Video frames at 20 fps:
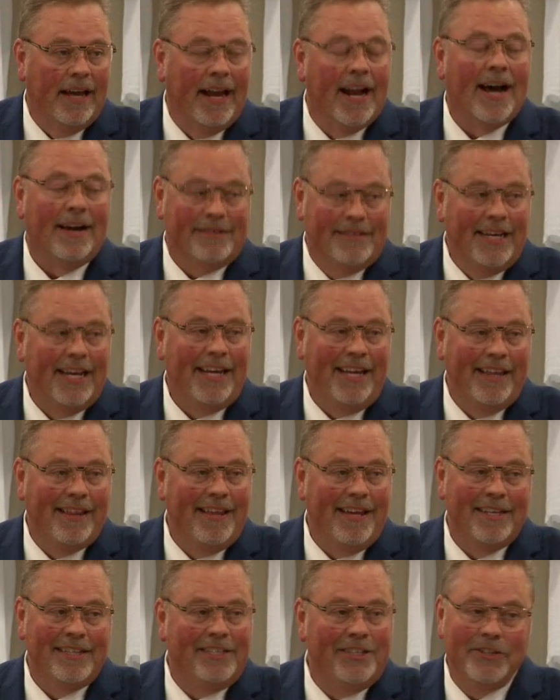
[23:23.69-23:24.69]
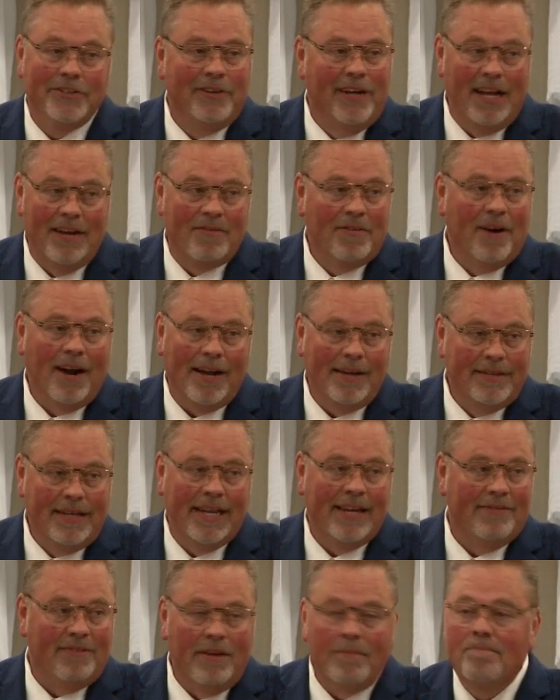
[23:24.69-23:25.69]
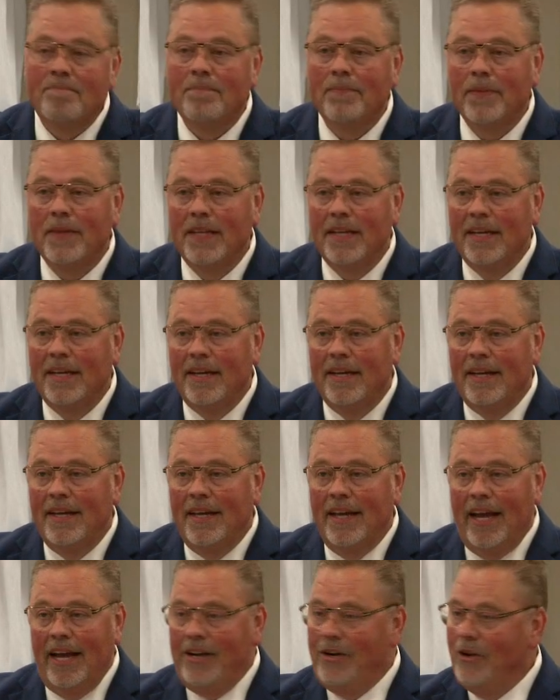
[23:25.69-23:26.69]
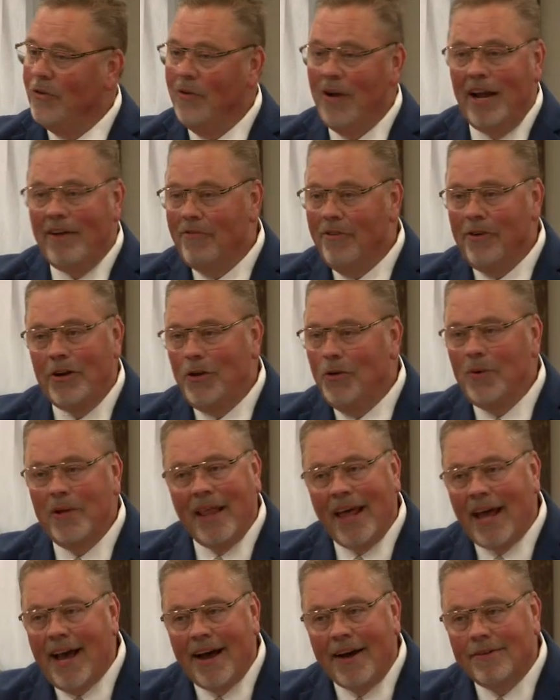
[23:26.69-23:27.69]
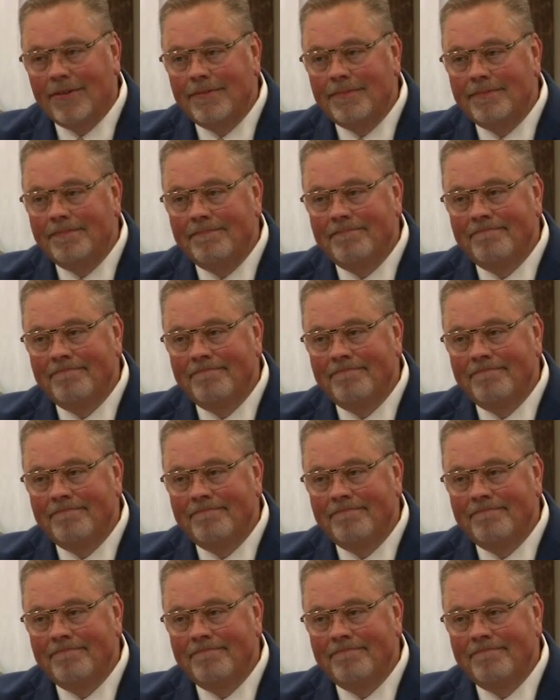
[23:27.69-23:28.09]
And I'll tell you this you'll never outgive Him, and you'll never do without